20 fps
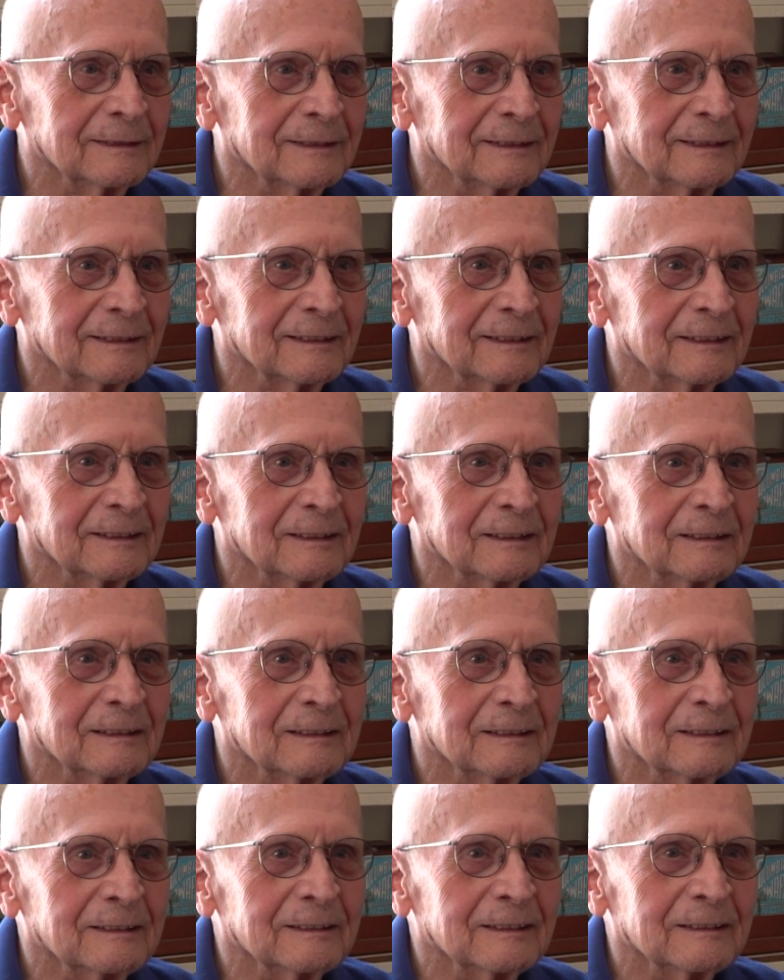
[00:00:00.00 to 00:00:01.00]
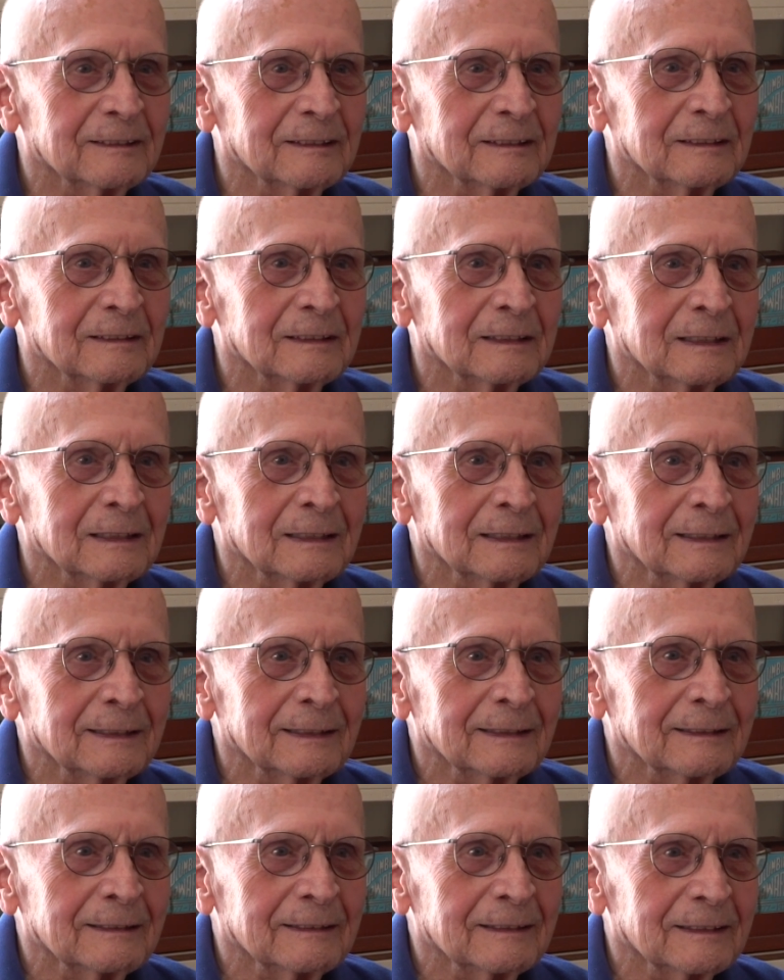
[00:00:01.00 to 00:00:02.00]
Yeah.
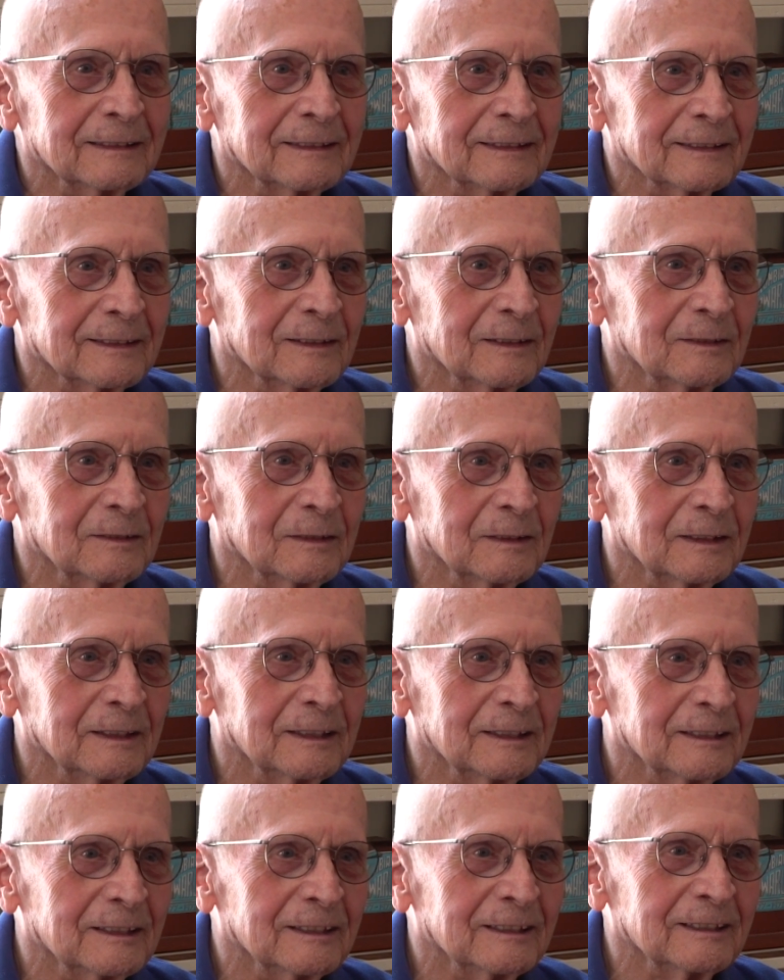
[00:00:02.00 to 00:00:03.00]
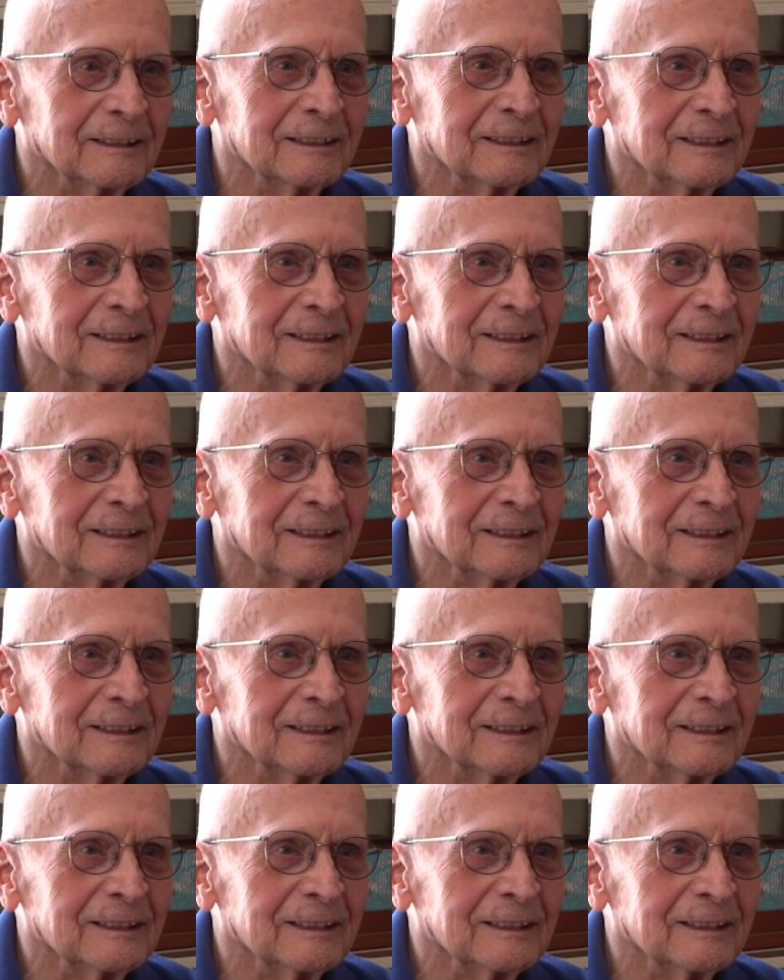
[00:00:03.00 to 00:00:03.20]
Yeah. So. Okay.